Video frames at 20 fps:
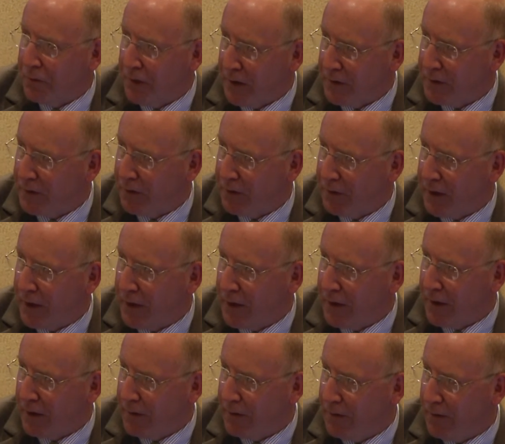
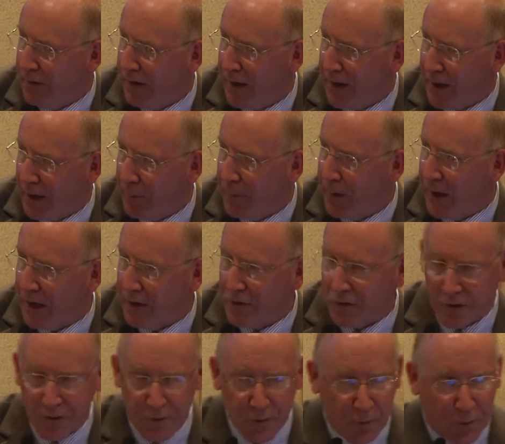ventilated, high
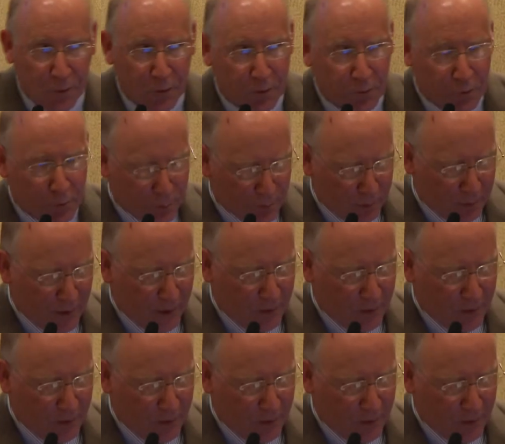Apache score group of